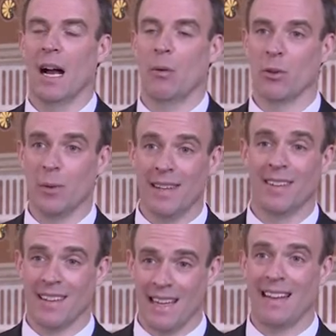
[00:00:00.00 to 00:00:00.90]
So we need to
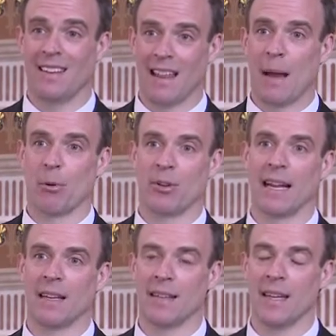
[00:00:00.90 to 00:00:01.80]
see an end to that
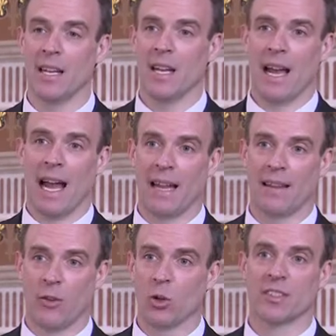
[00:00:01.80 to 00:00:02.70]
brutality, and
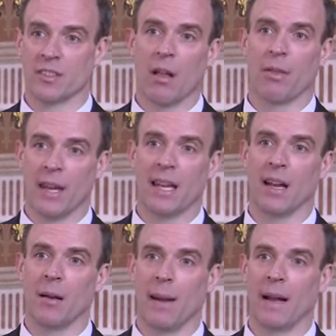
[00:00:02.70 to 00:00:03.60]
they've got to start
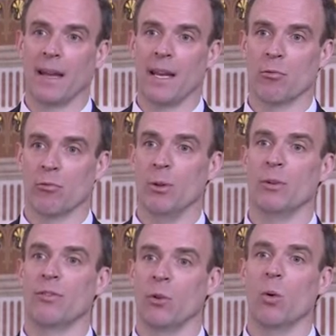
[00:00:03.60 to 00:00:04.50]
thinking about a route
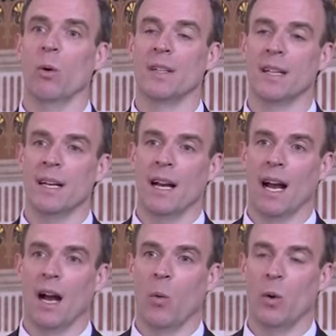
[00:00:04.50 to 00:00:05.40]
forward
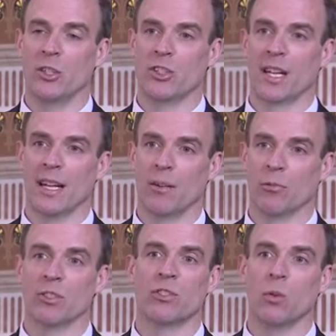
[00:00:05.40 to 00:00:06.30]
which can
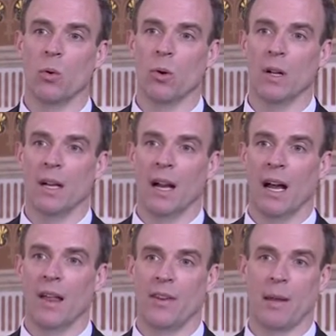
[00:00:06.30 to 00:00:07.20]
restore
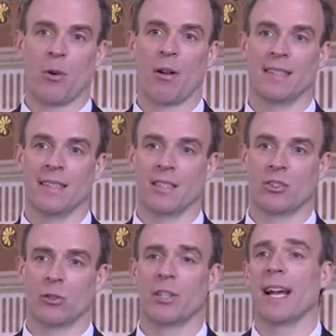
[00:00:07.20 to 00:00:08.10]
the democratic
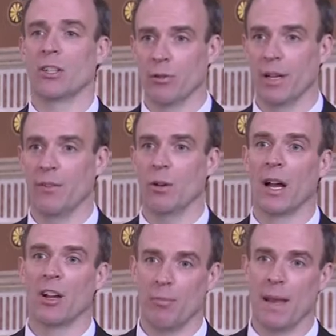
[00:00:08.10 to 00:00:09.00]
trajectory, if you
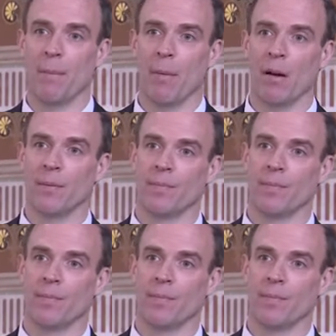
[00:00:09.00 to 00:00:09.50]
like, of Myanmar.